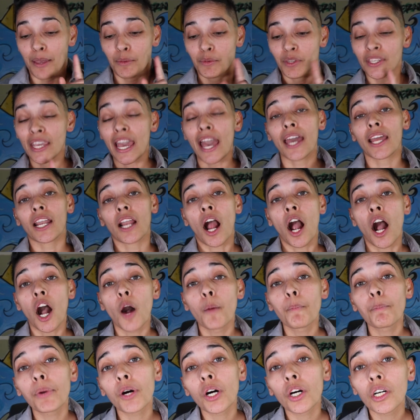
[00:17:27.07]
yet
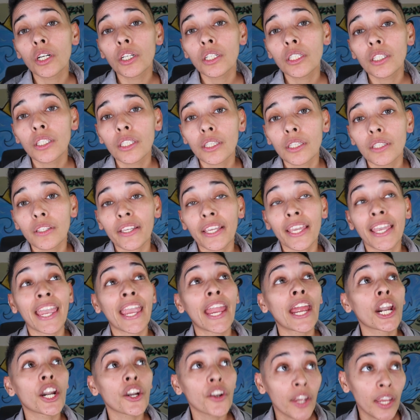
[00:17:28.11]
humble,
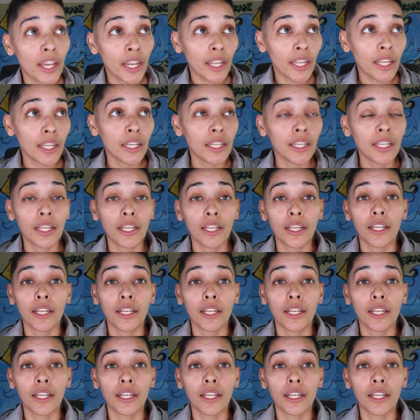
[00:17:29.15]
caring,